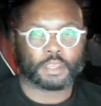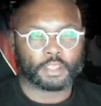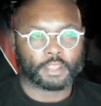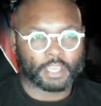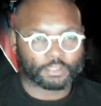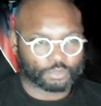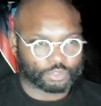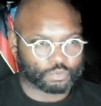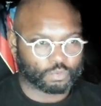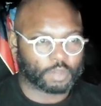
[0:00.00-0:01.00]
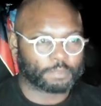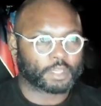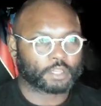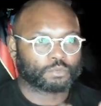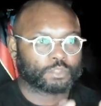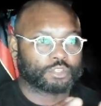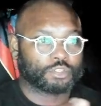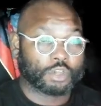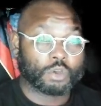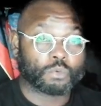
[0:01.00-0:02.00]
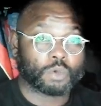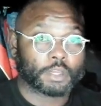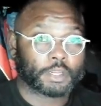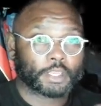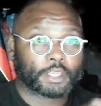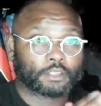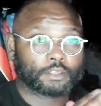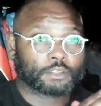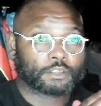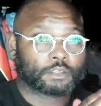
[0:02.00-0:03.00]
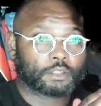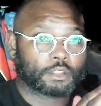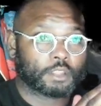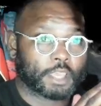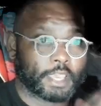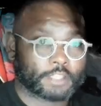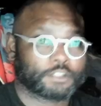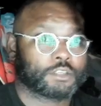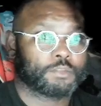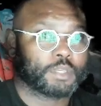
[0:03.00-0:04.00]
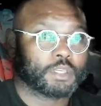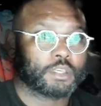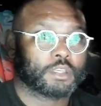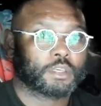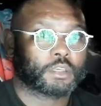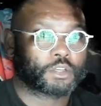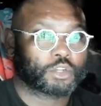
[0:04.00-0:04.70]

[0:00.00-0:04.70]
and that's what you want, because what you don't want is the heads to be